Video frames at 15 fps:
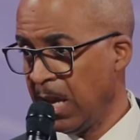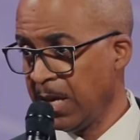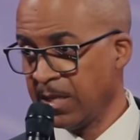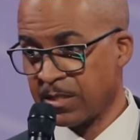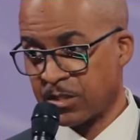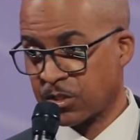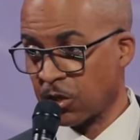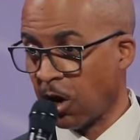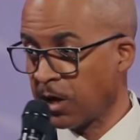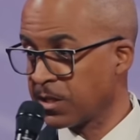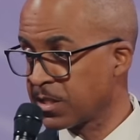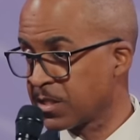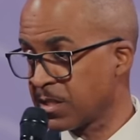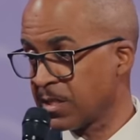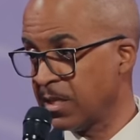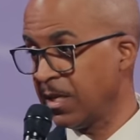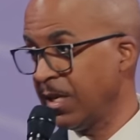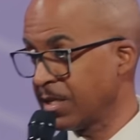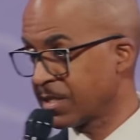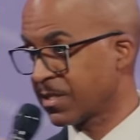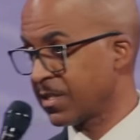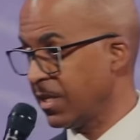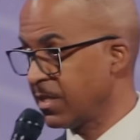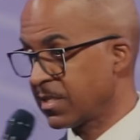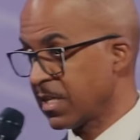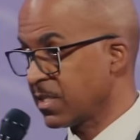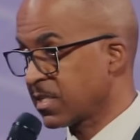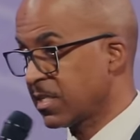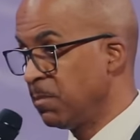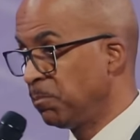And it starts, it's, it's
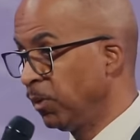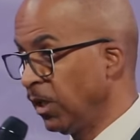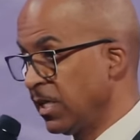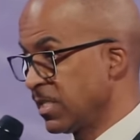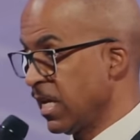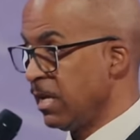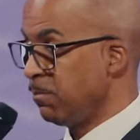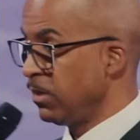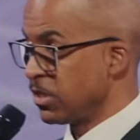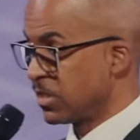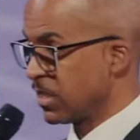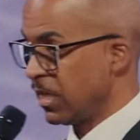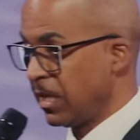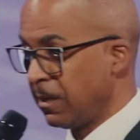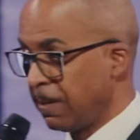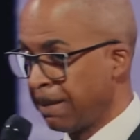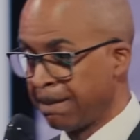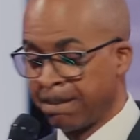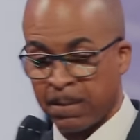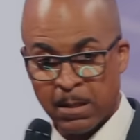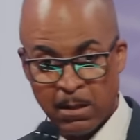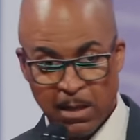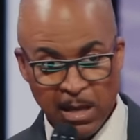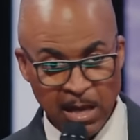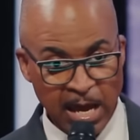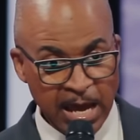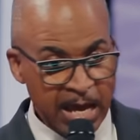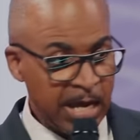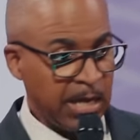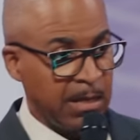as simple as ABC.
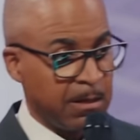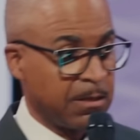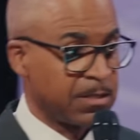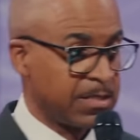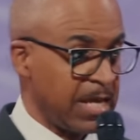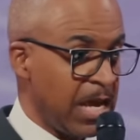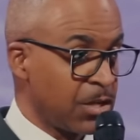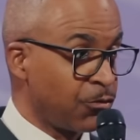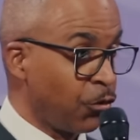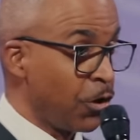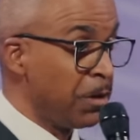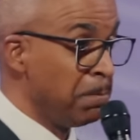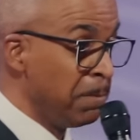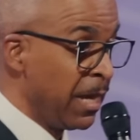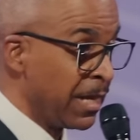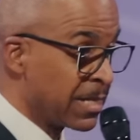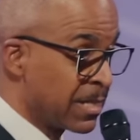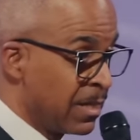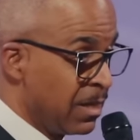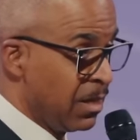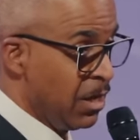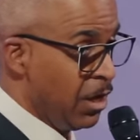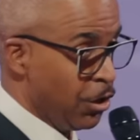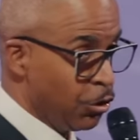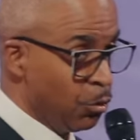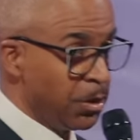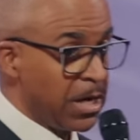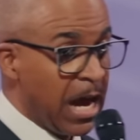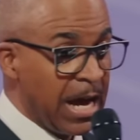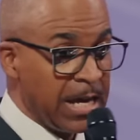A stands for admit.
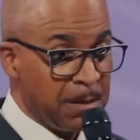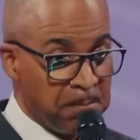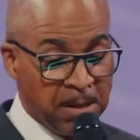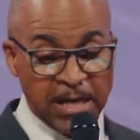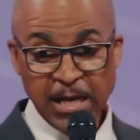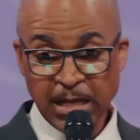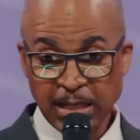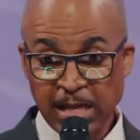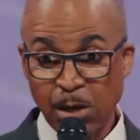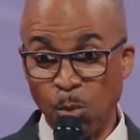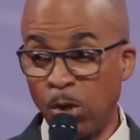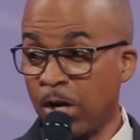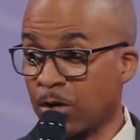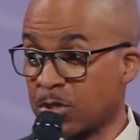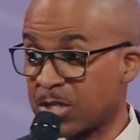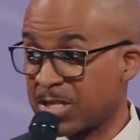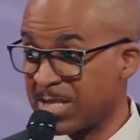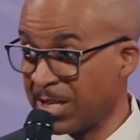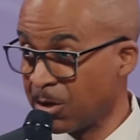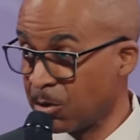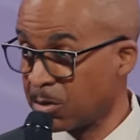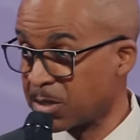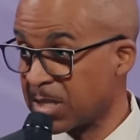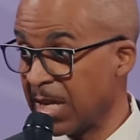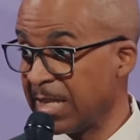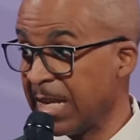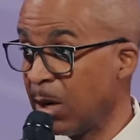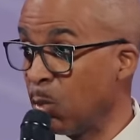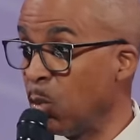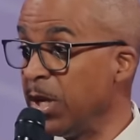You and I admitting that we are sinners
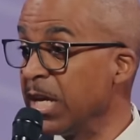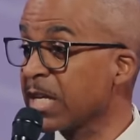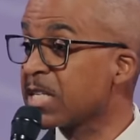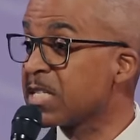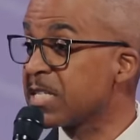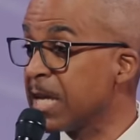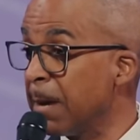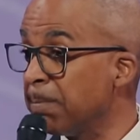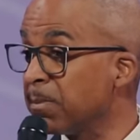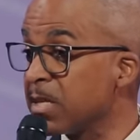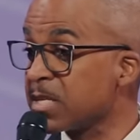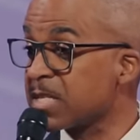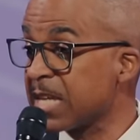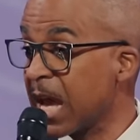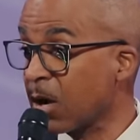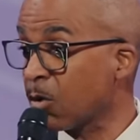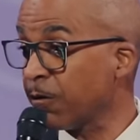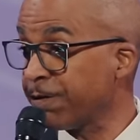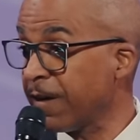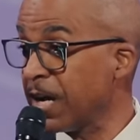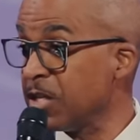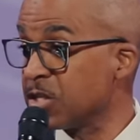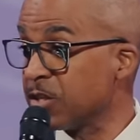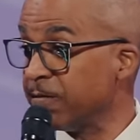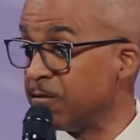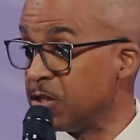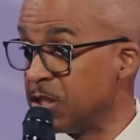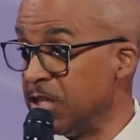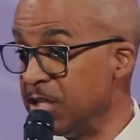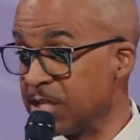and that we accept the sacrifice
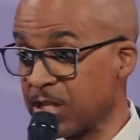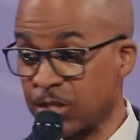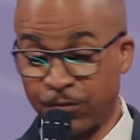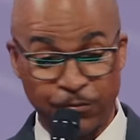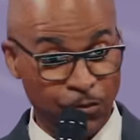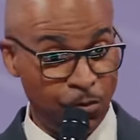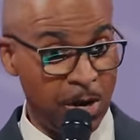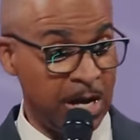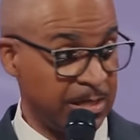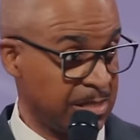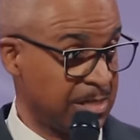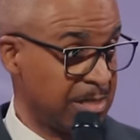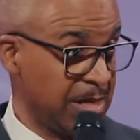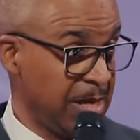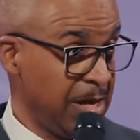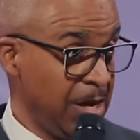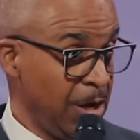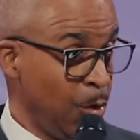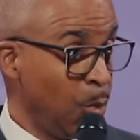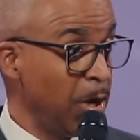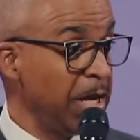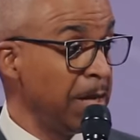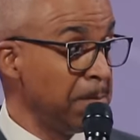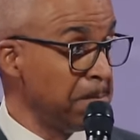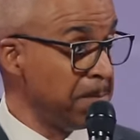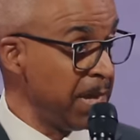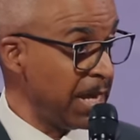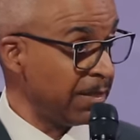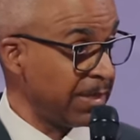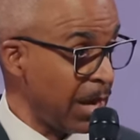of Jesus for us. We
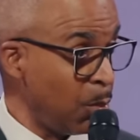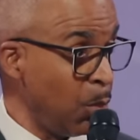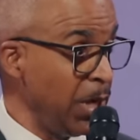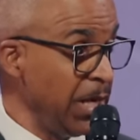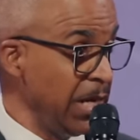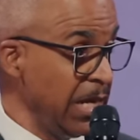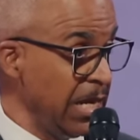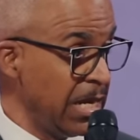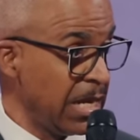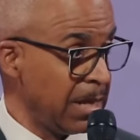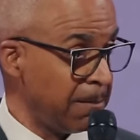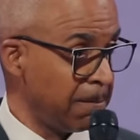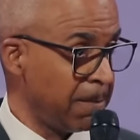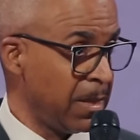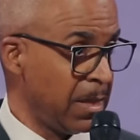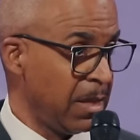admit that we need him